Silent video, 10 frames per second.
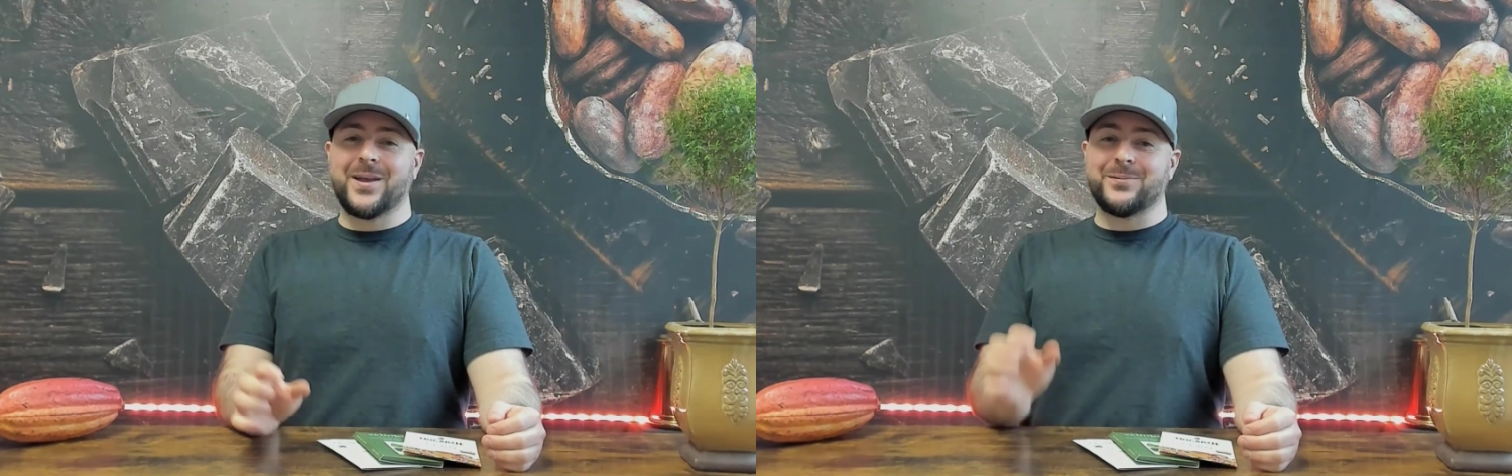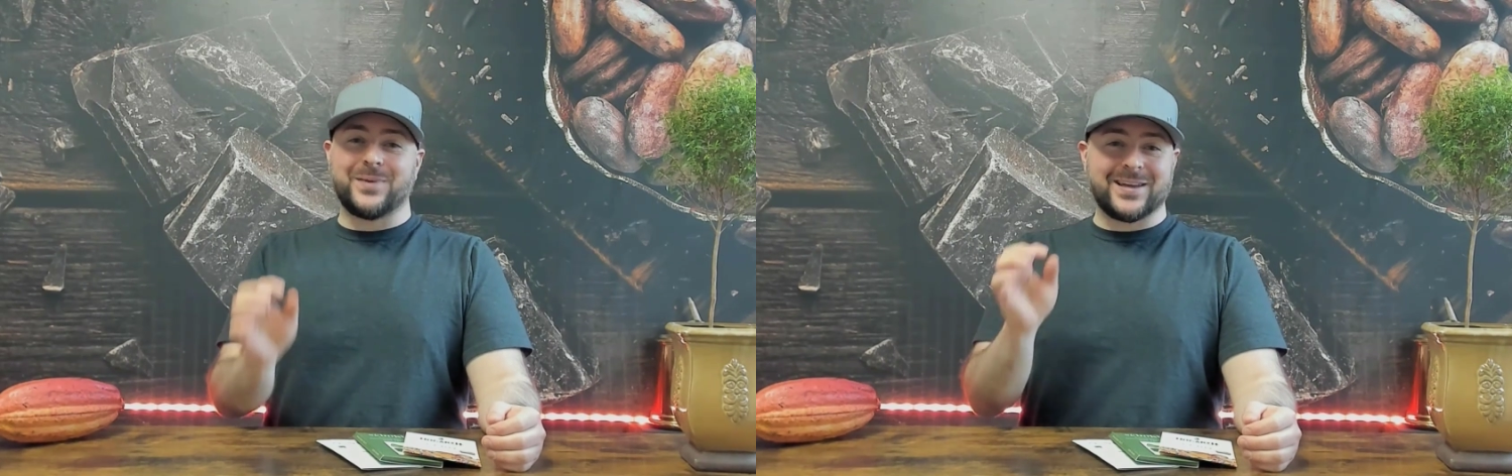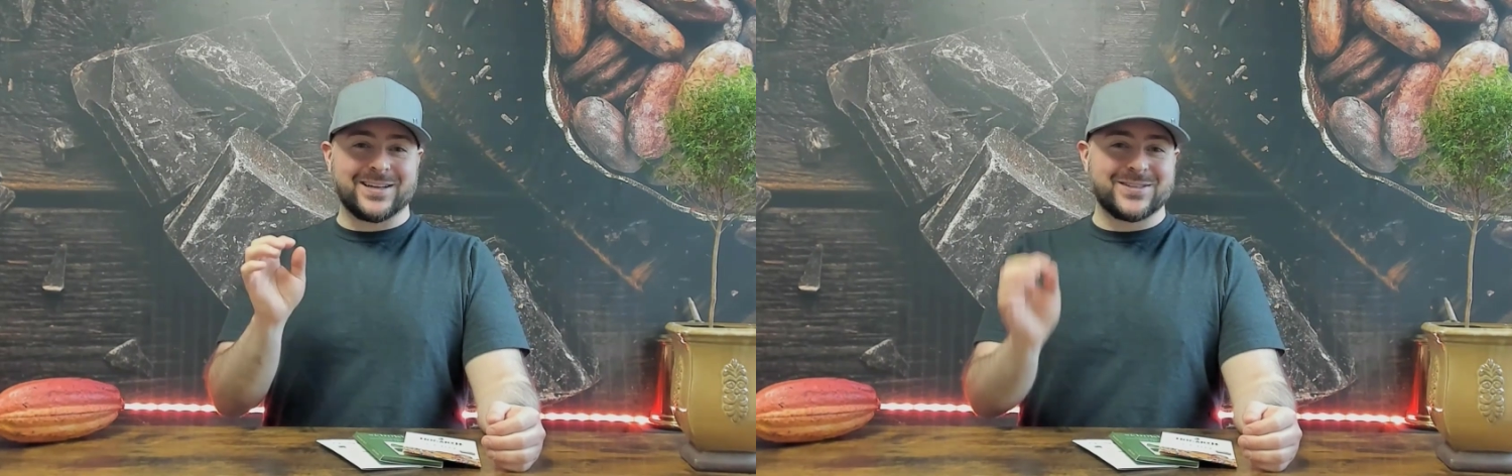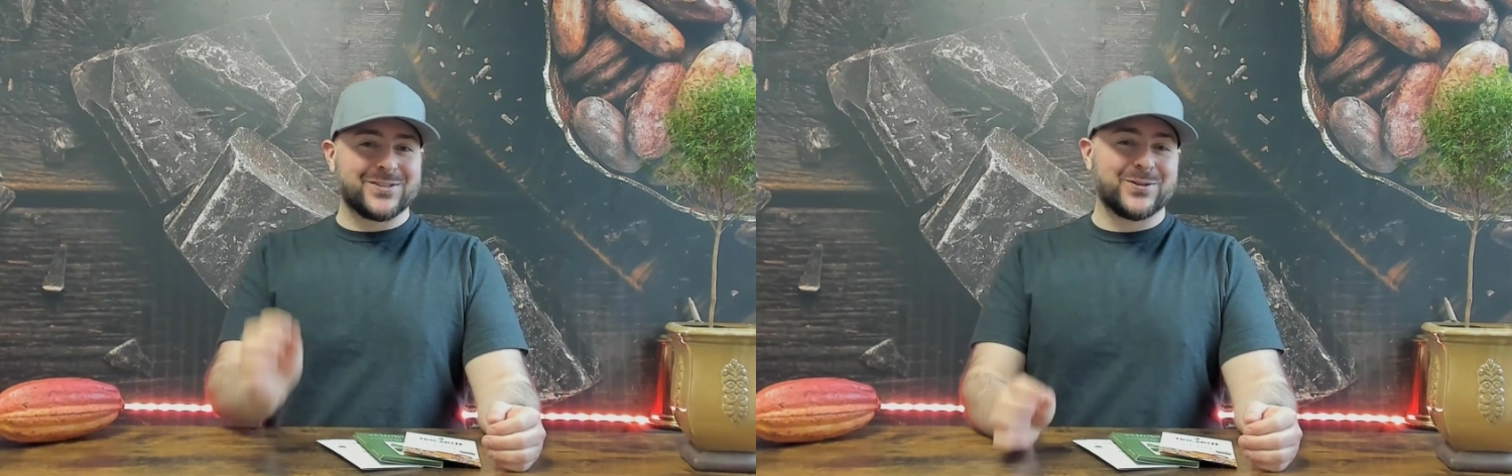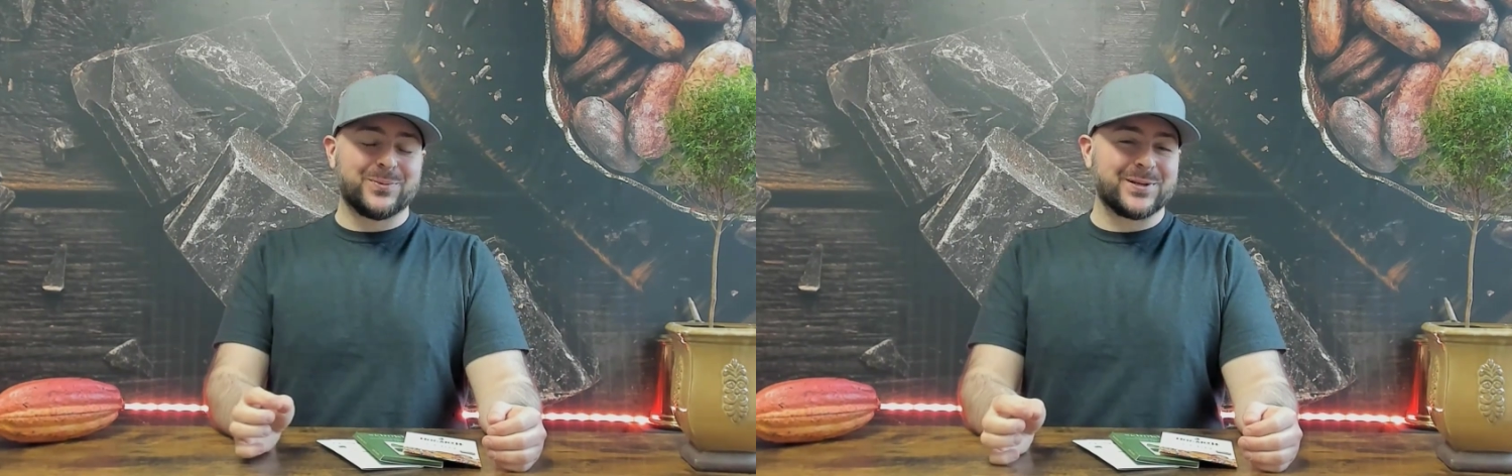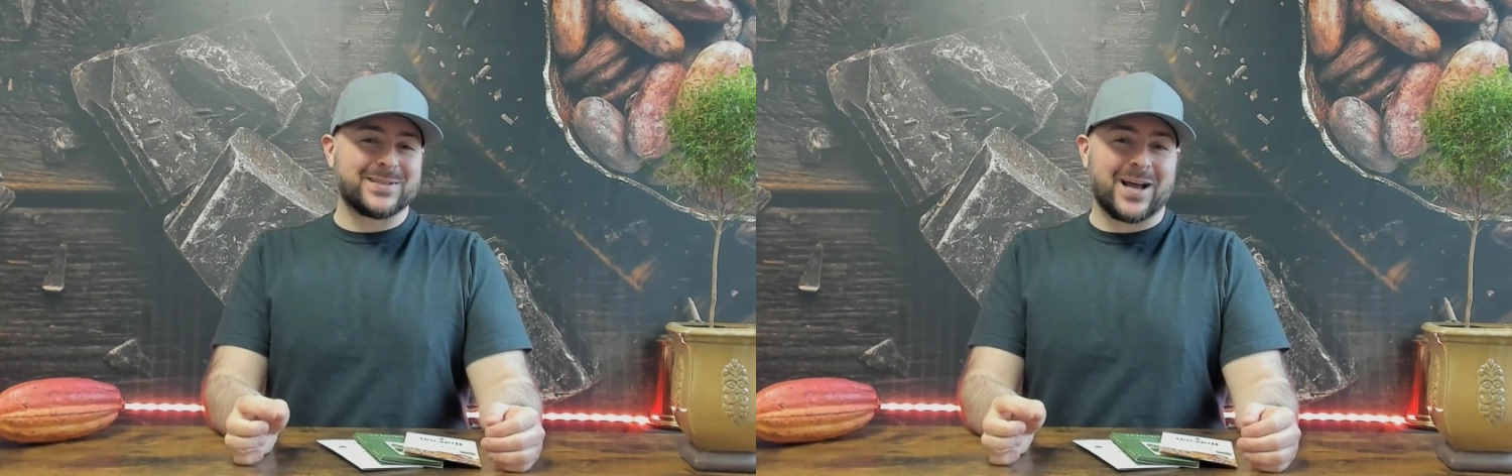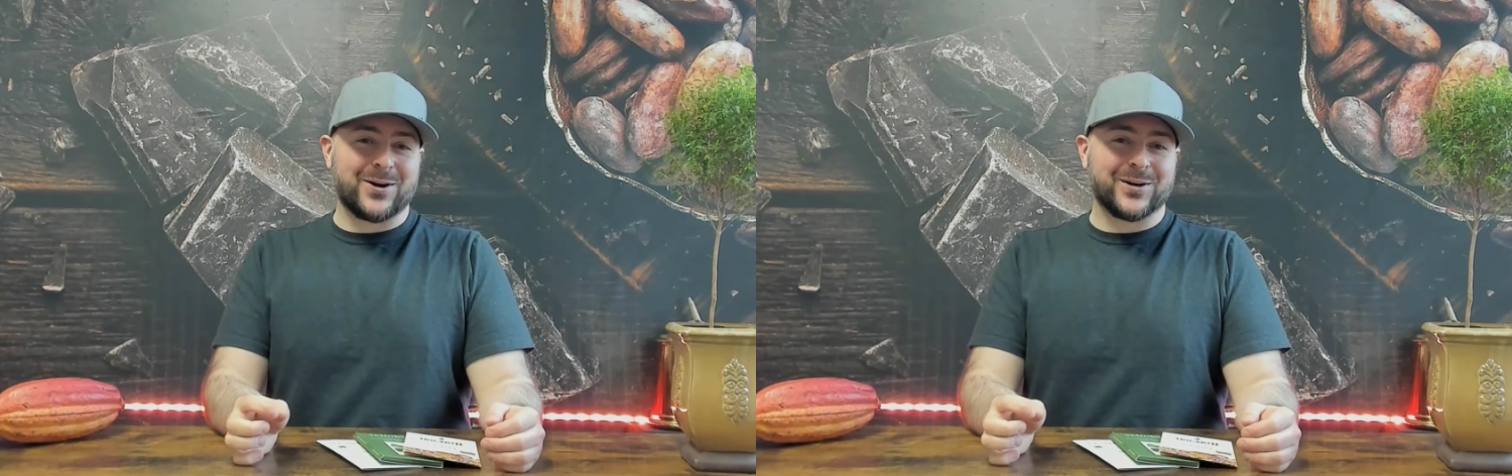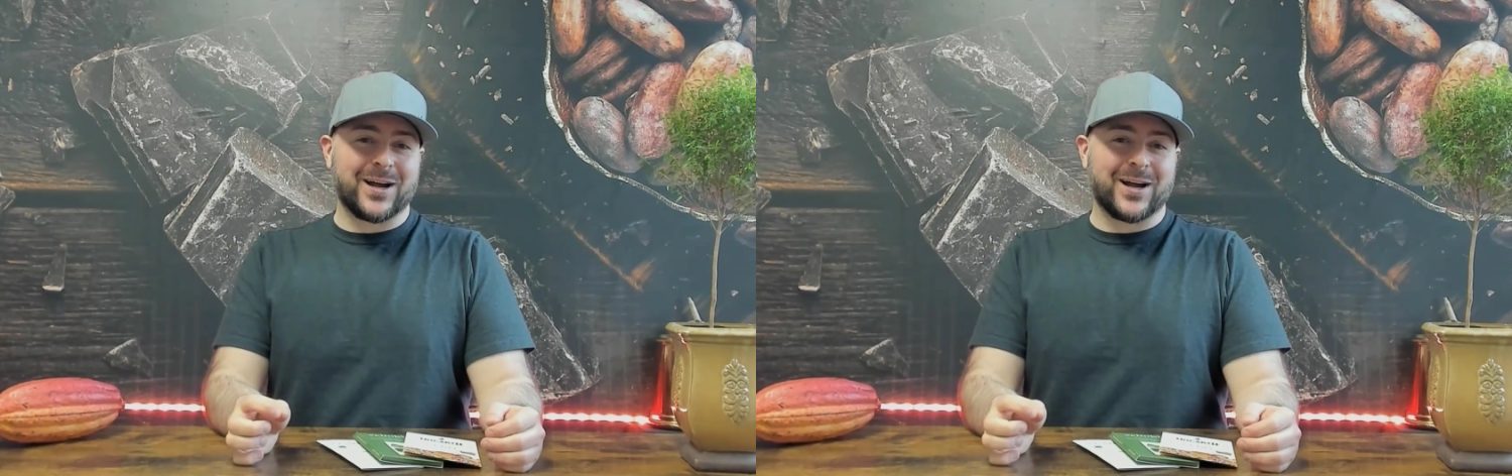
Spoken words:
make it super sour.